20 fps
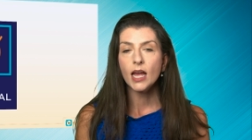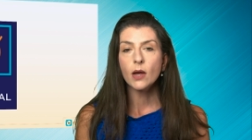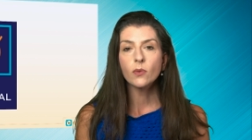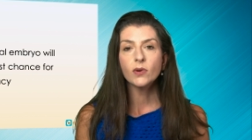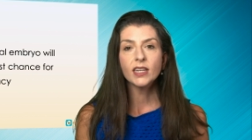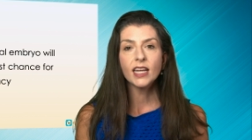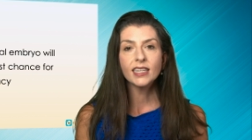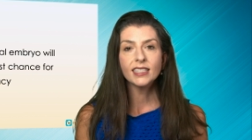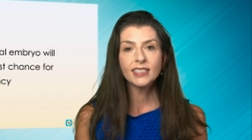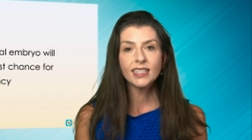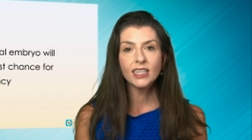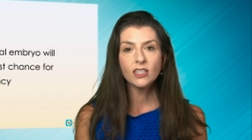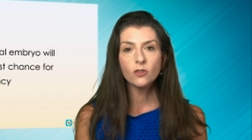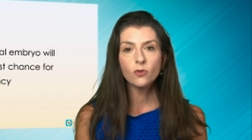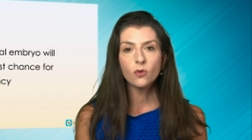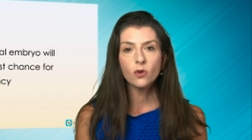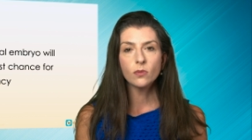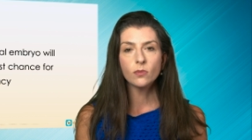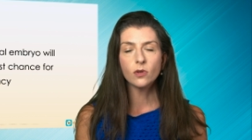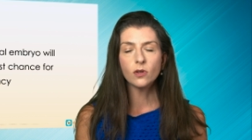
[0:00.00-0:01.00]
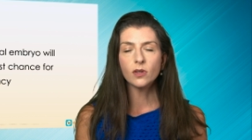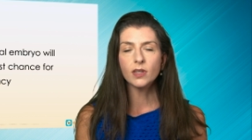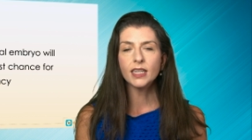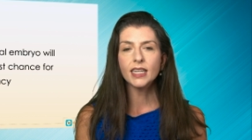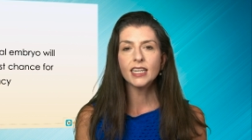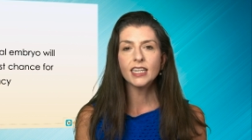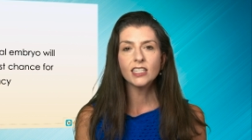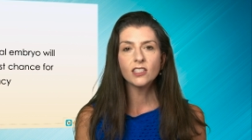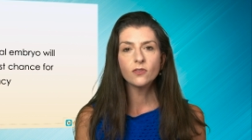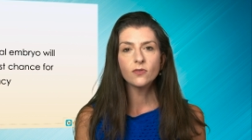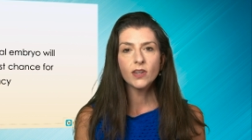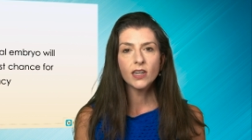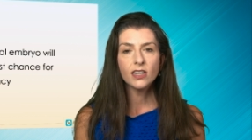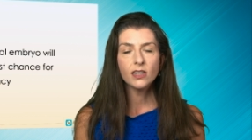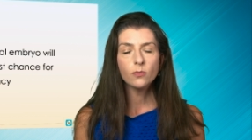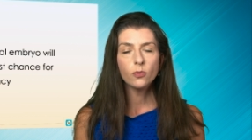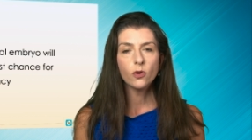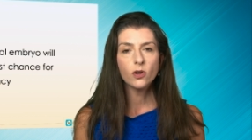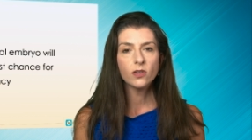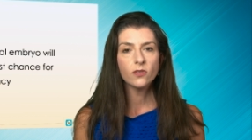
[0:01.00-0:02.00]
And when I say normal, it is
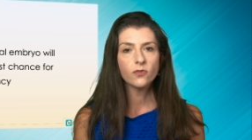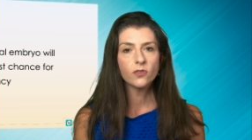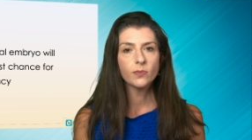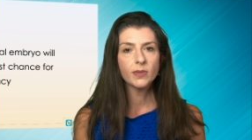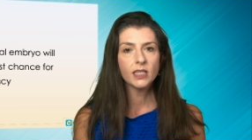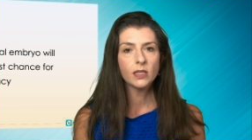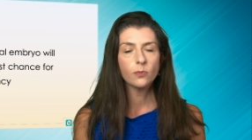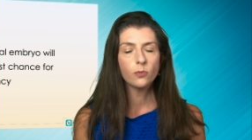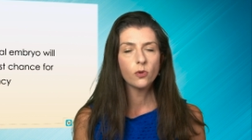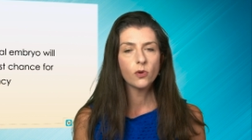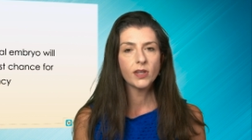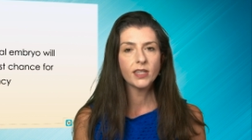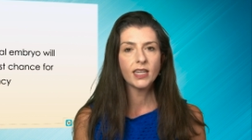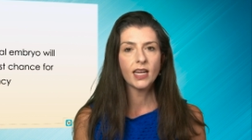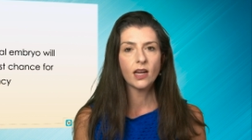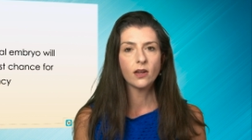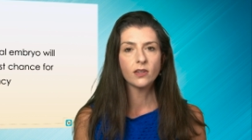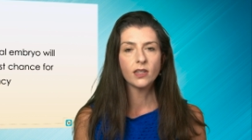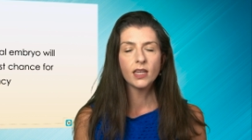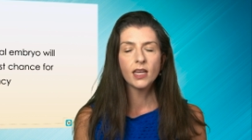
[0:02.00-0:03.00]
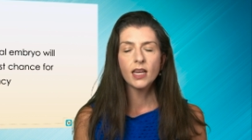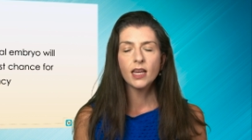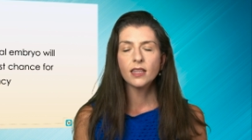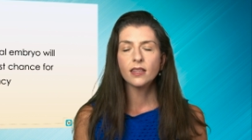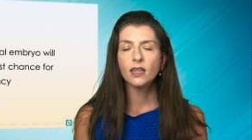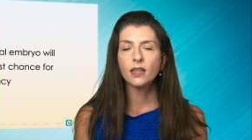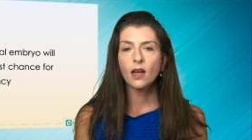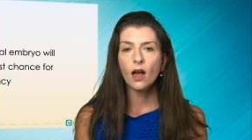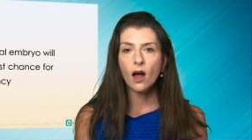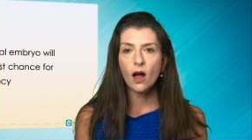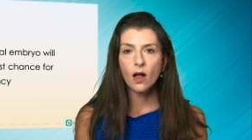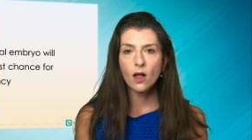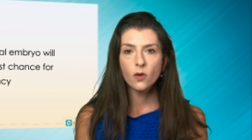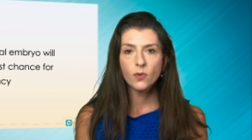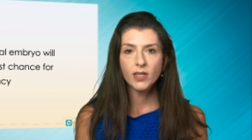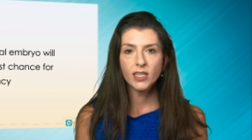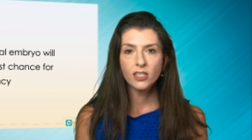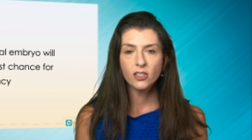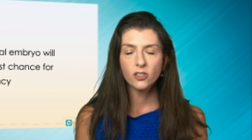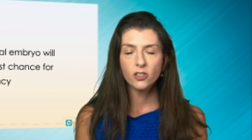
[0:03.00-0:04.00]
very important for me to point out that all
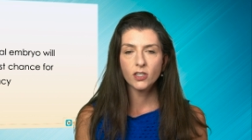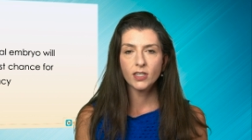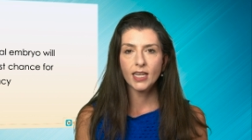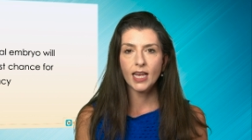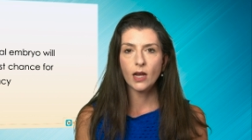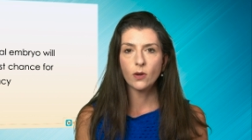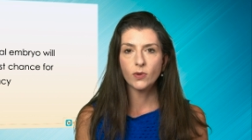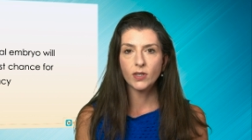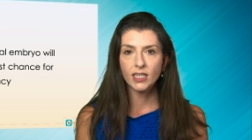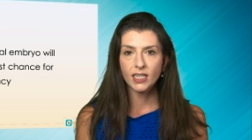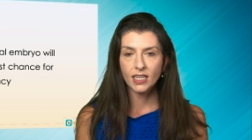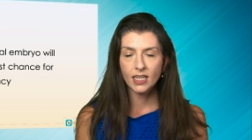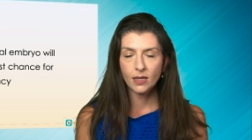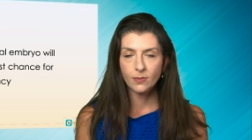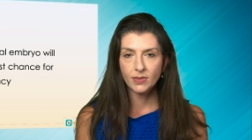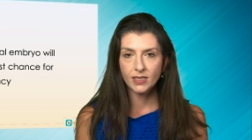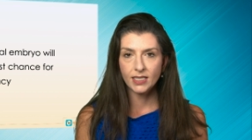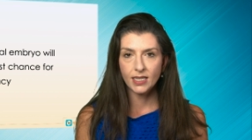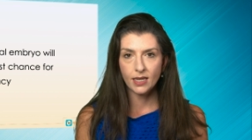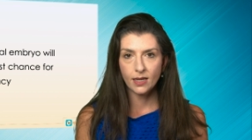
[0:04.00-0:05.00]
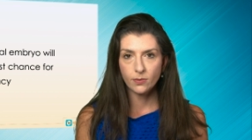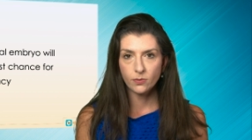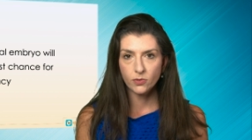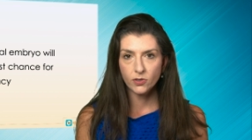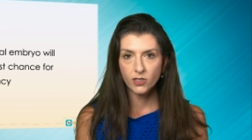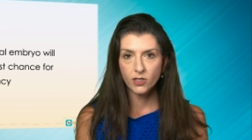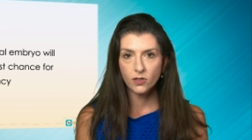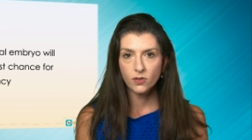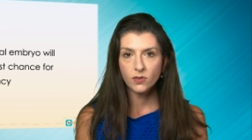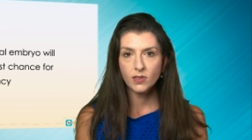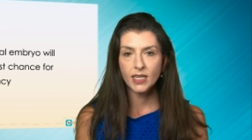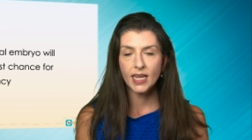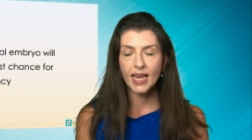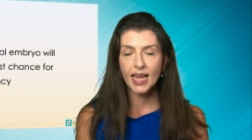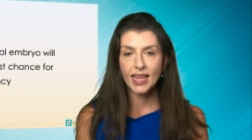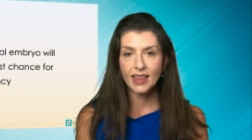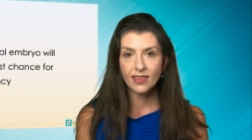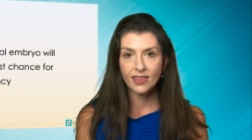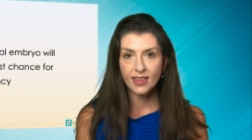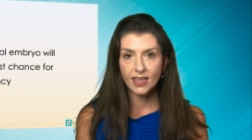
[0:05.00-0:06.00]
we can look at when it comes to embryos
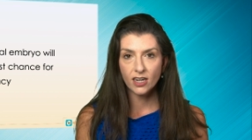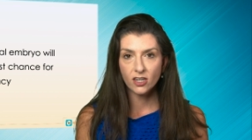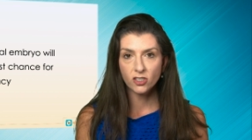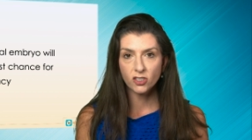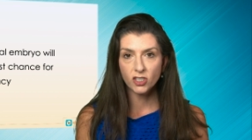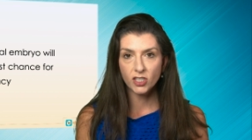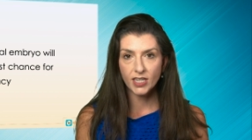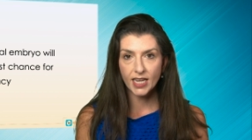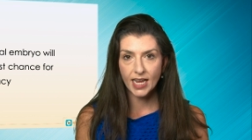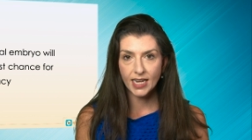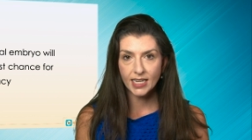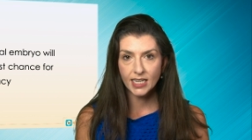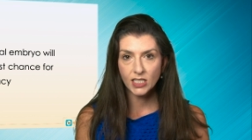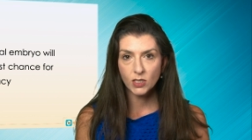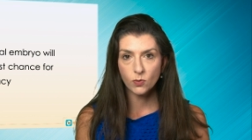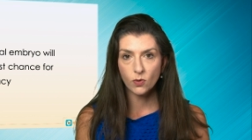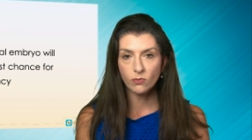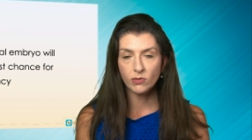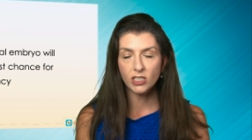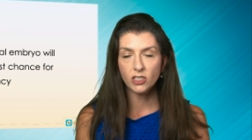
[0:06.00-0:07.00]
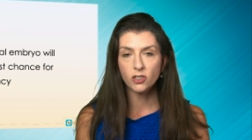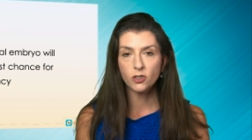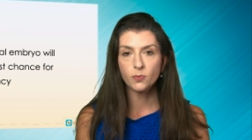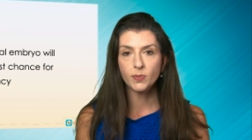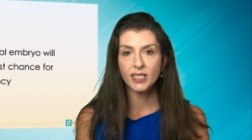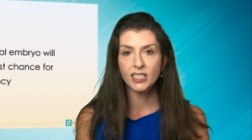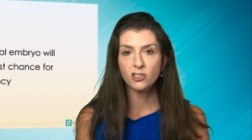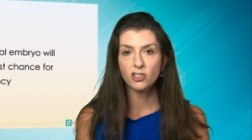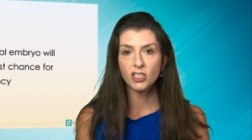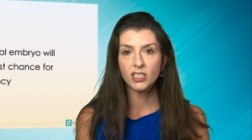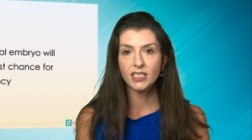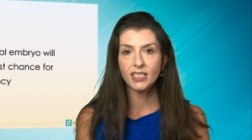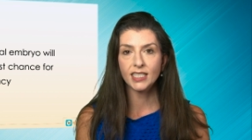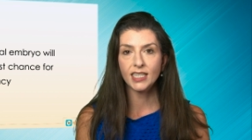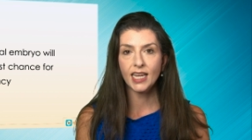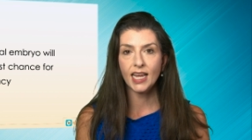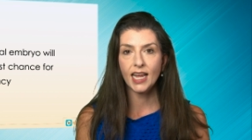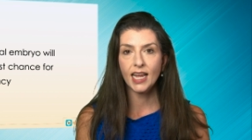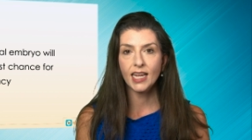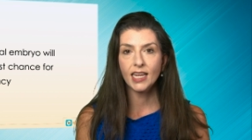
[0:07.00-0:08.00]
and their genetics when we do
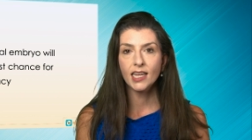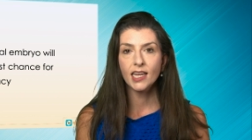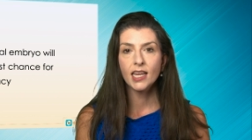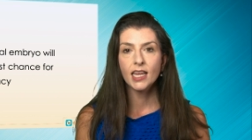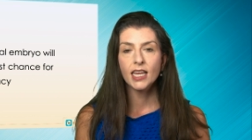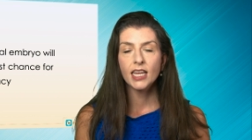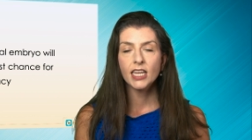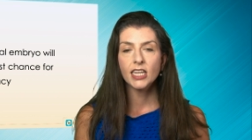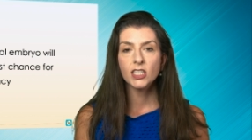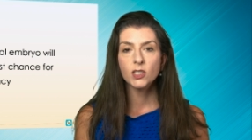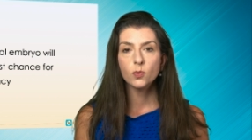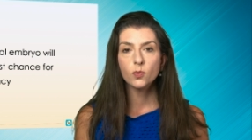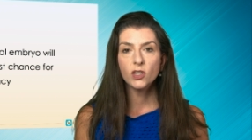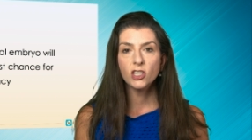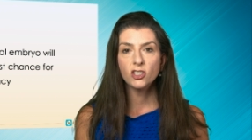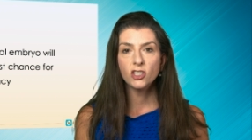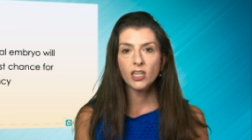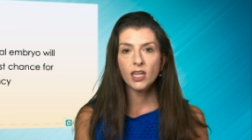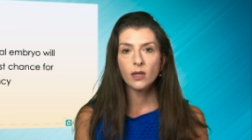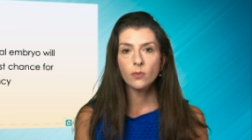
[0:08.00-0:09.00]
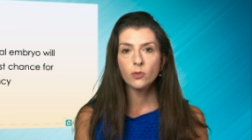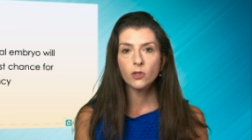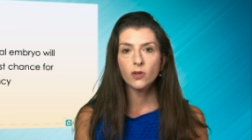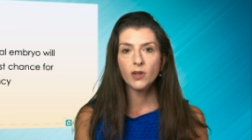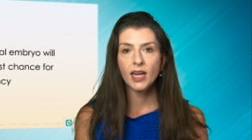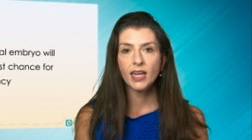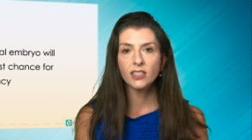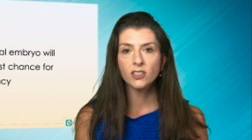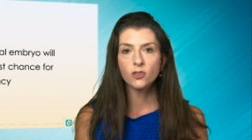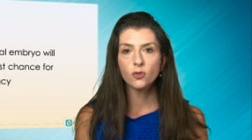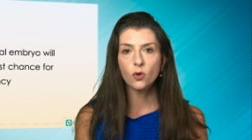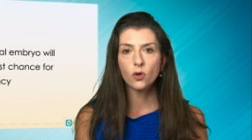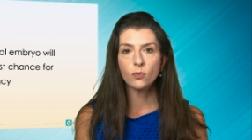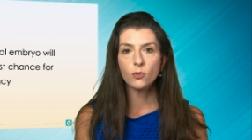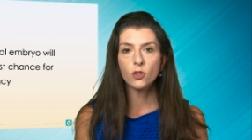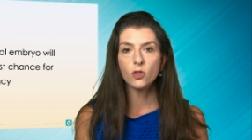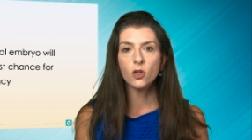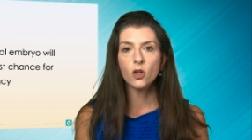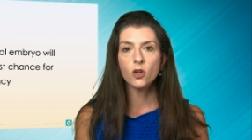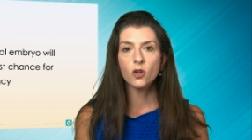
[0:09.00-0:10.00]
PGTA is which embryo has
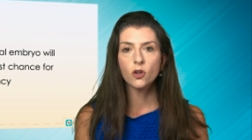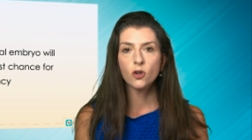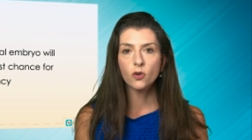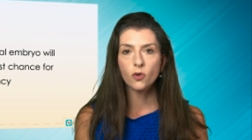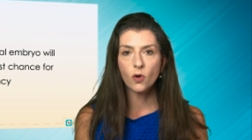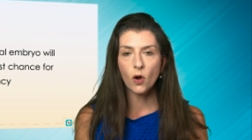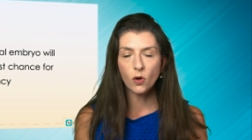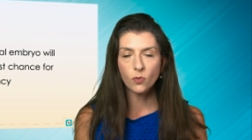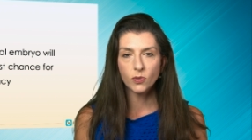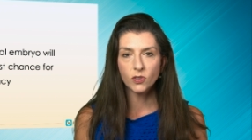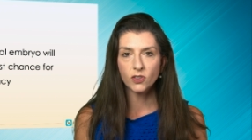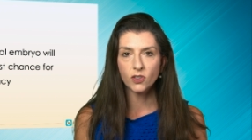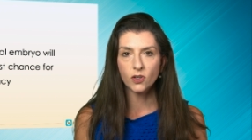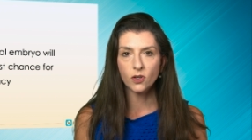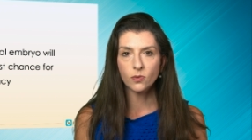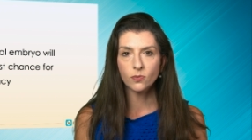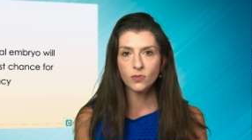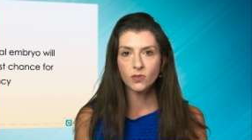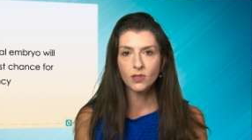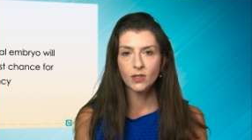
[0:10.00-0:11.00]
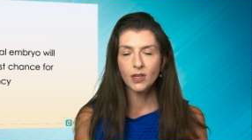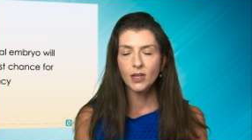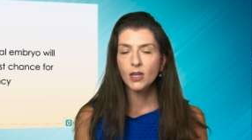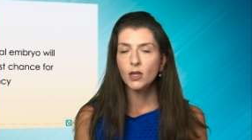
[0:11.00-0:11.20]
normal chromosomes.